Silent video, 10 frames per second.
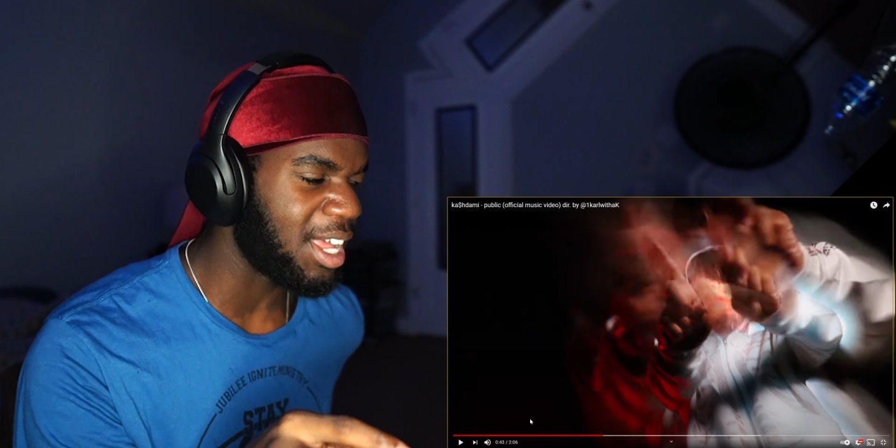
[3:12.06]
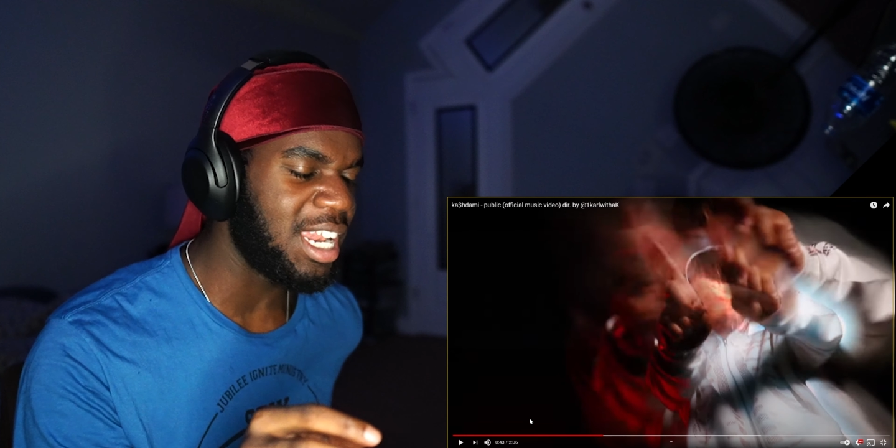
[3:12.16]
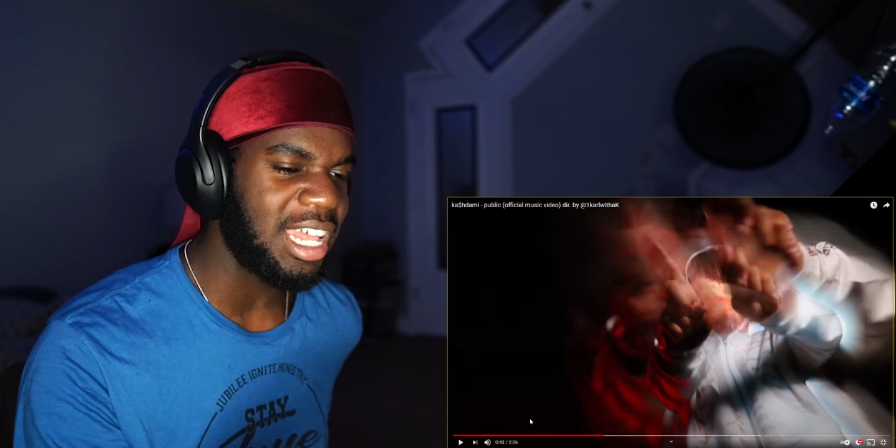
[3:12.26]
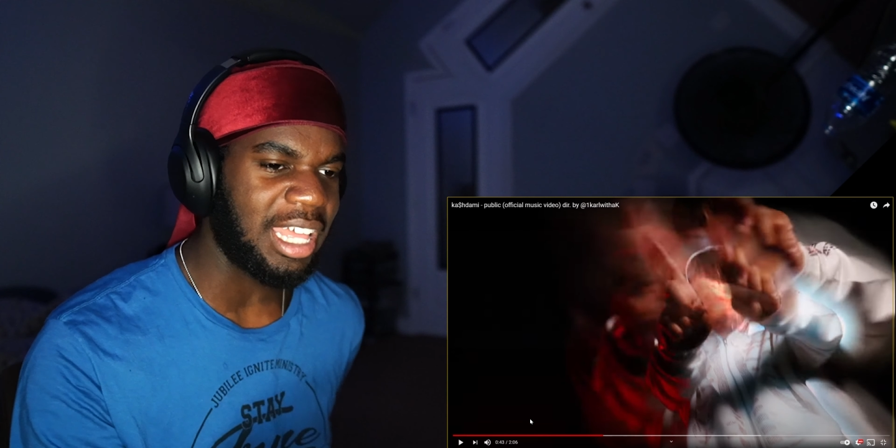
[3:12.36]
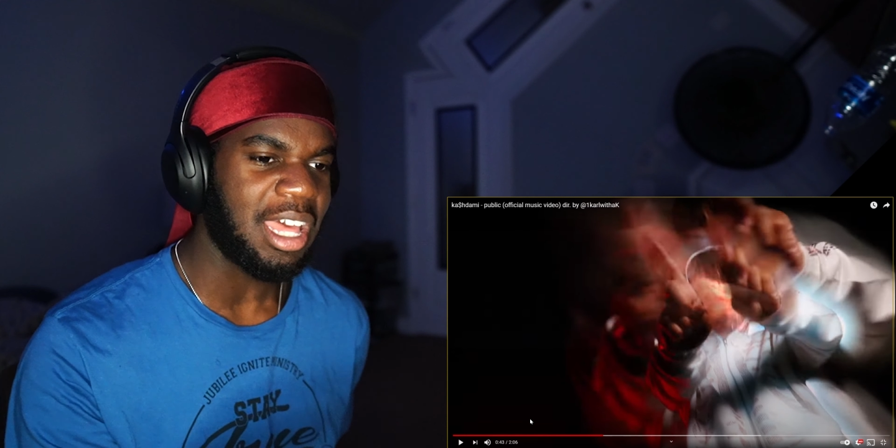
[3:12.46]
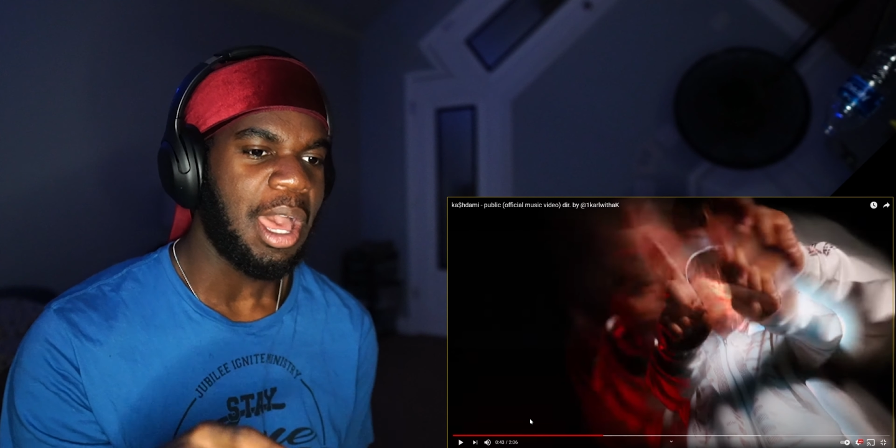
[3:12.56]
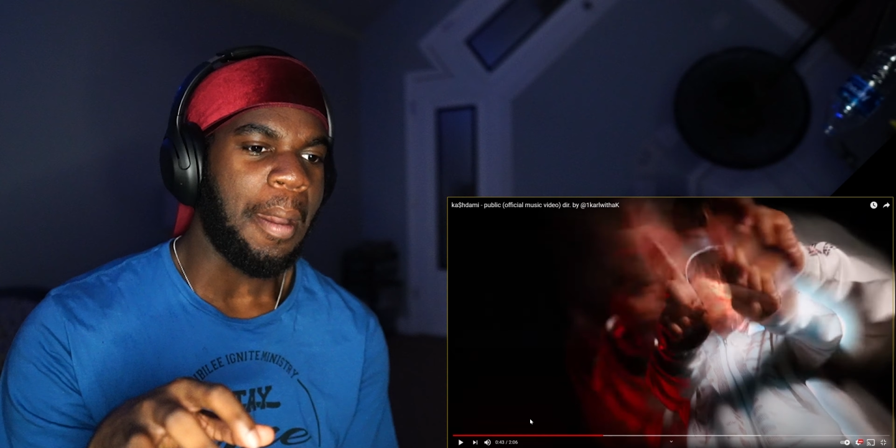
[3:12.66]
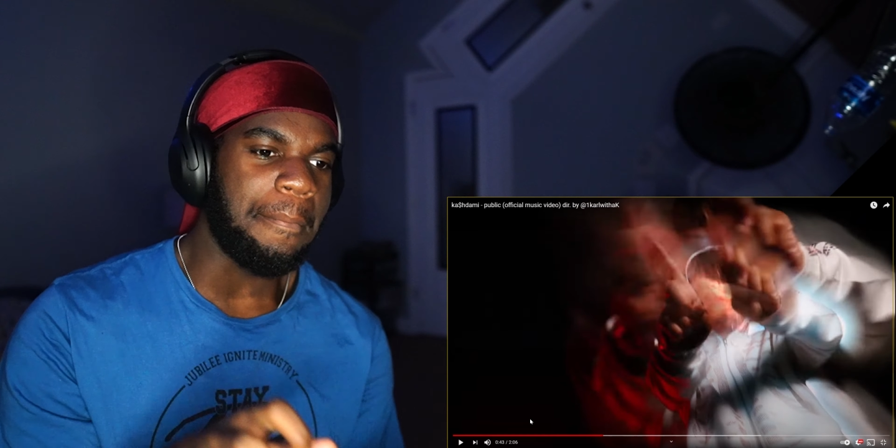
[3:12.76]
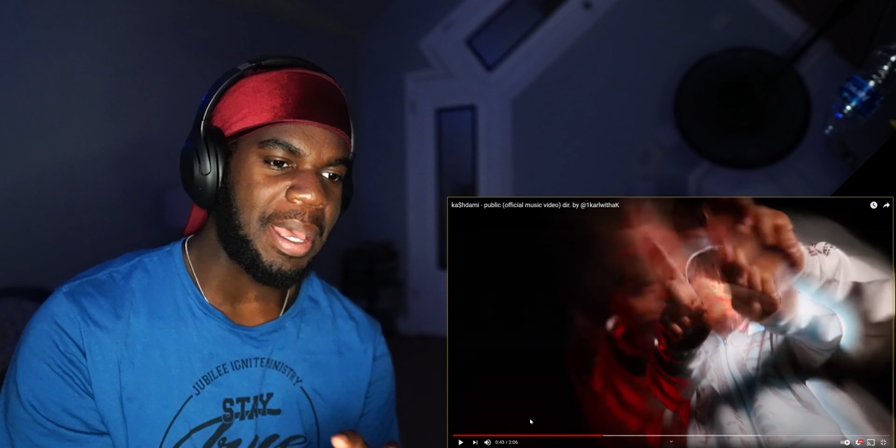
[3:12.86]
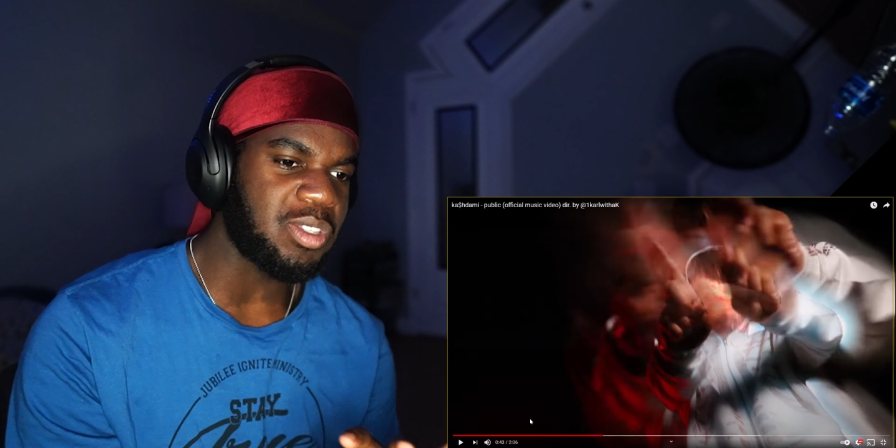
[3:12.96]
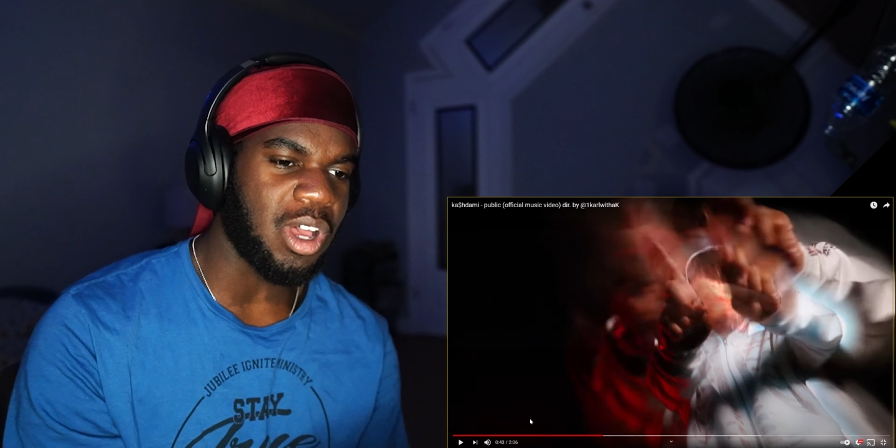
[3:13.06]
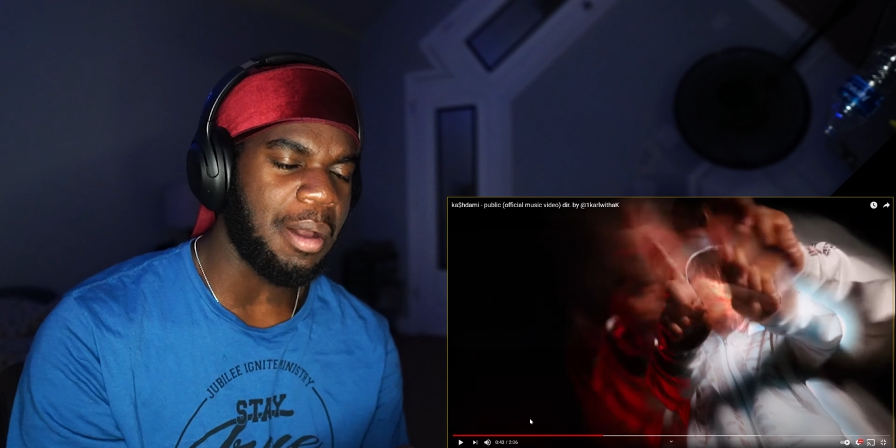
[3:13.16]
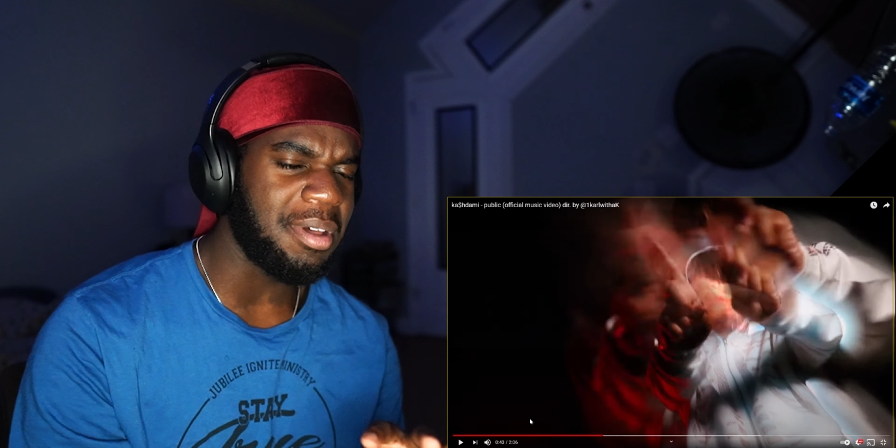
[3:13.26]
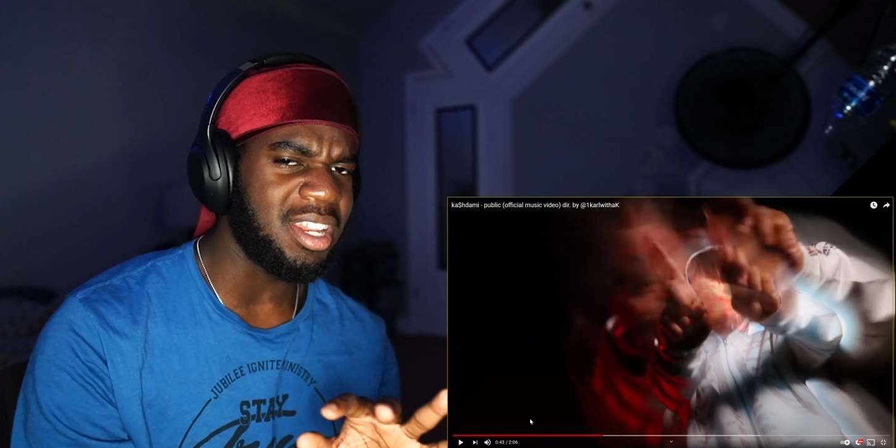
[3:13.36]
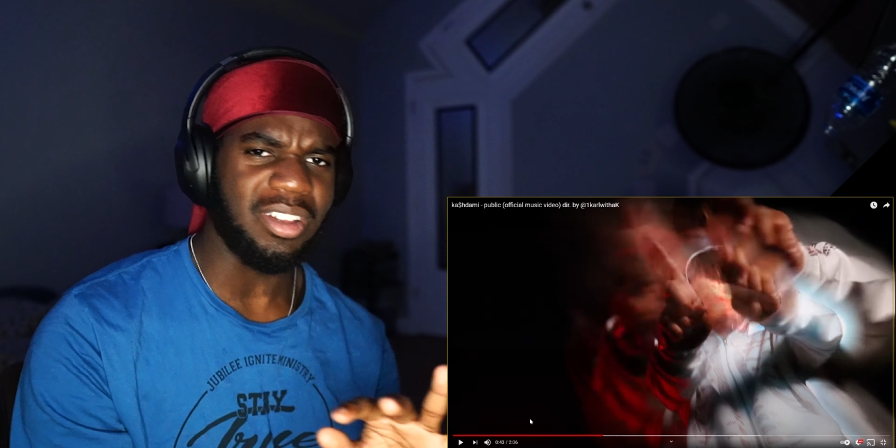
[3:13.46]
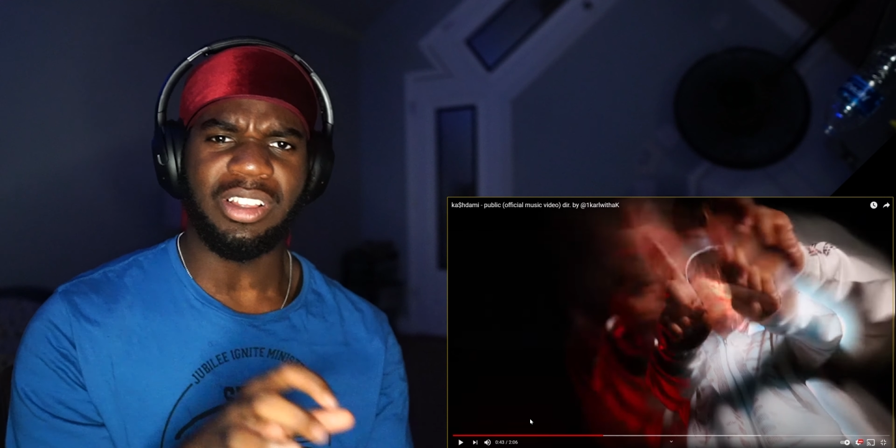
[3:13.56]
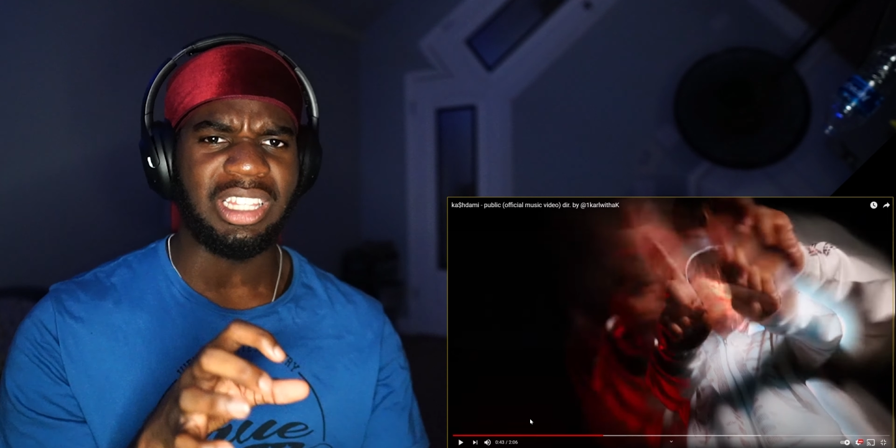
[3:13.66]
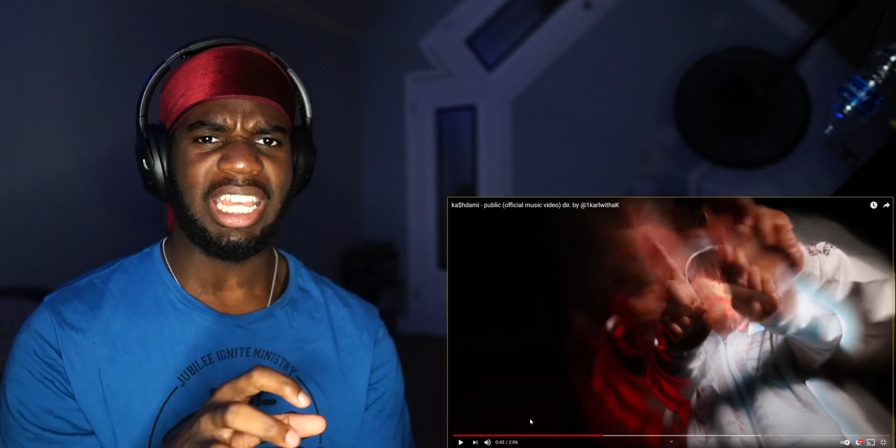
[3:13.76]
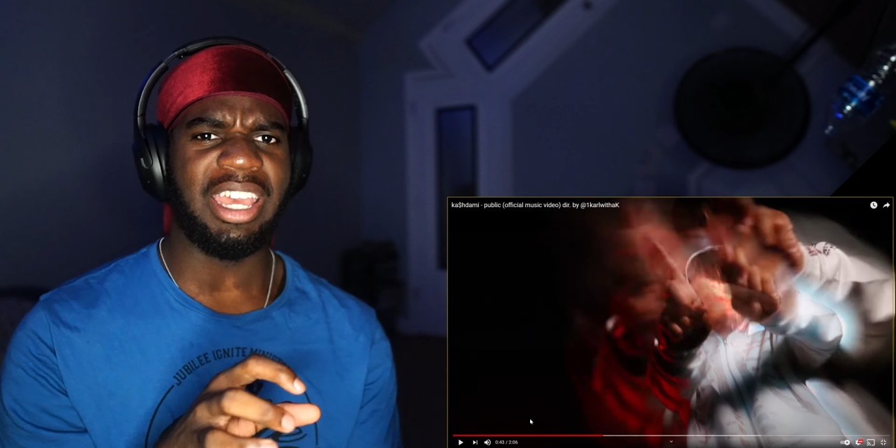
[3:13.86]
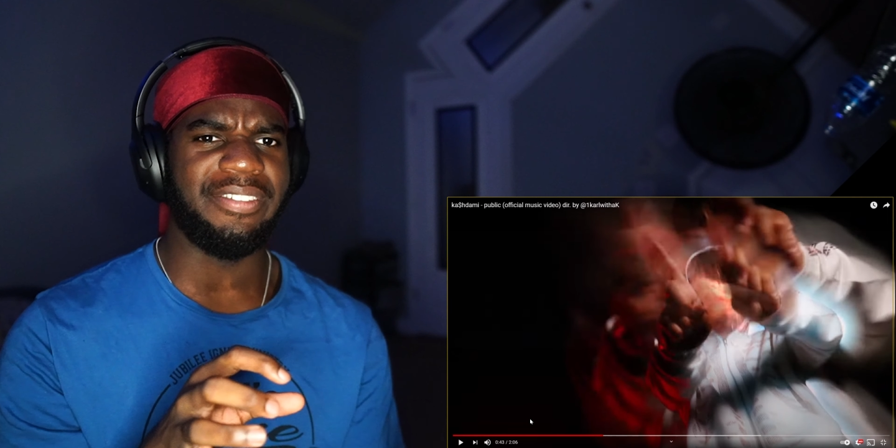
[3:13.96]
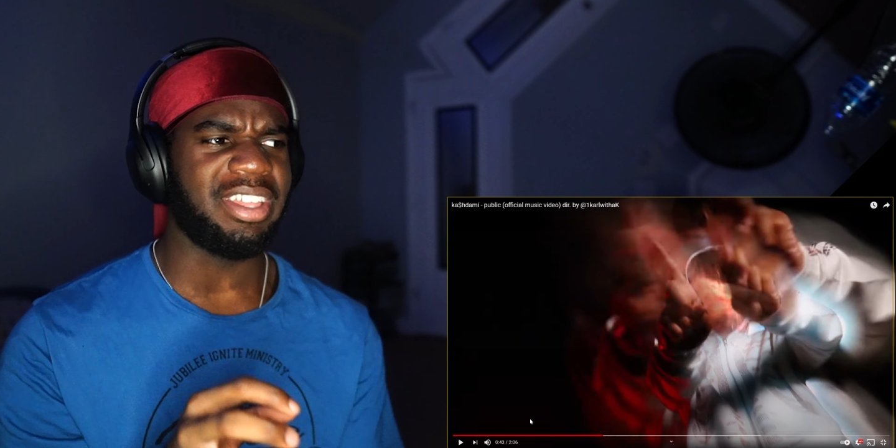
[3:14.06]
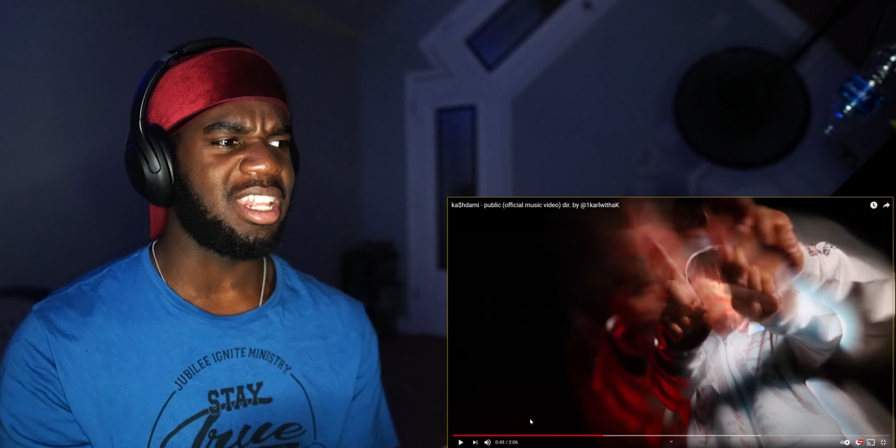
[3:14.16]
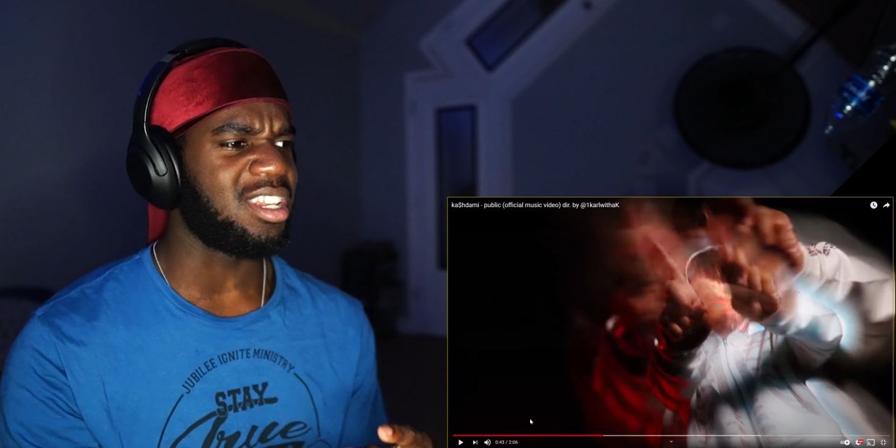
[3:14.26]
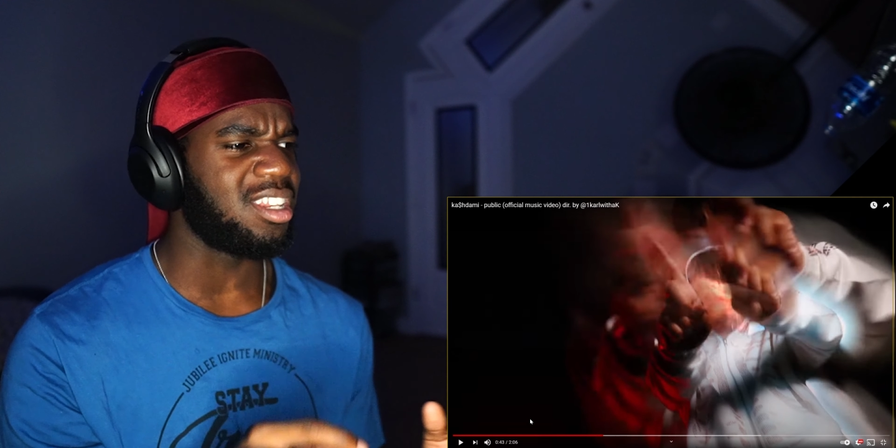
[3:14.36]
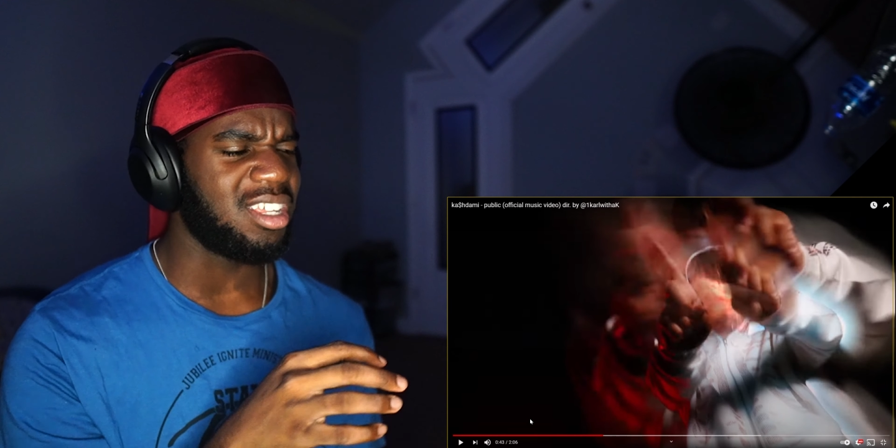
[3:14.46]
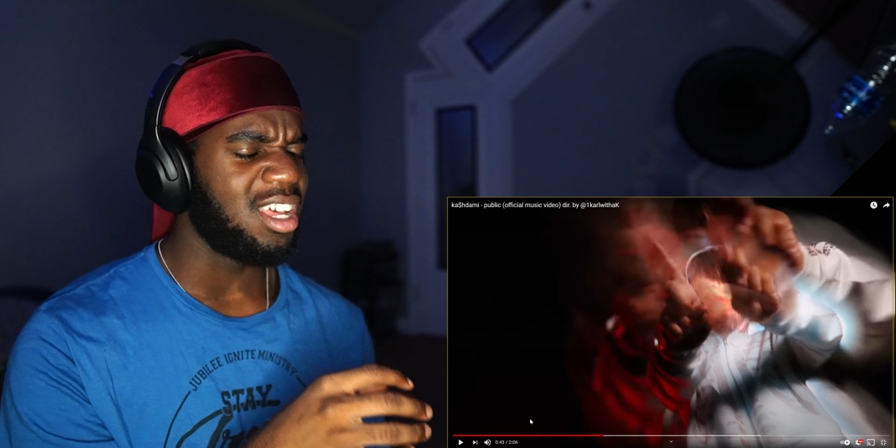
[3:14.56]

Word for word: and like bass will come in and it'll leave and